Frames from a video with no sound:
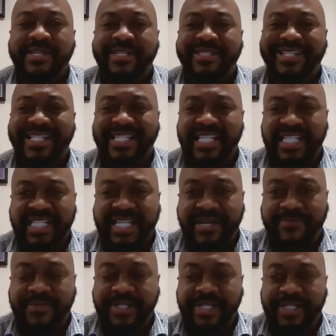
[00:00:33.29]
the
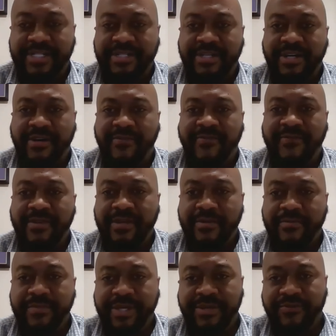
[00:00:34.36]
deception of
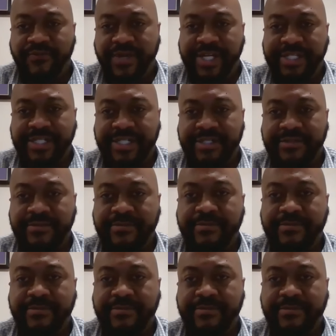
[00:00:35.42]
being rich,